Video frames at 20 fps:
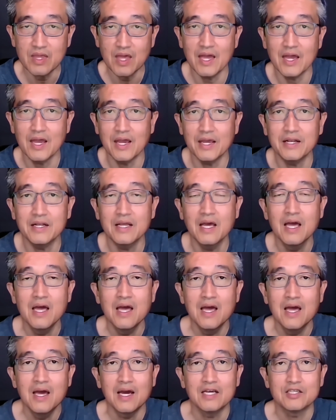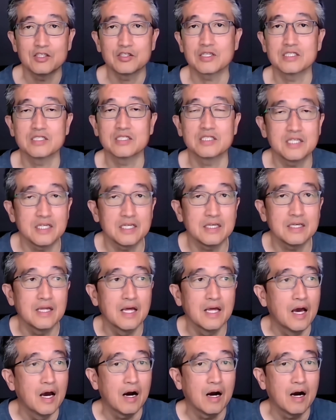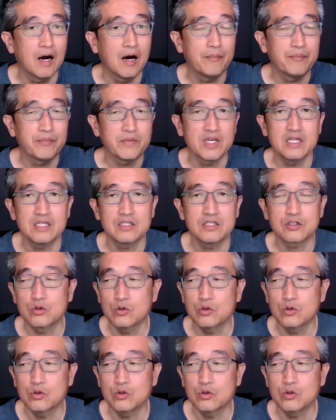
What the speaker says: And as you can see, his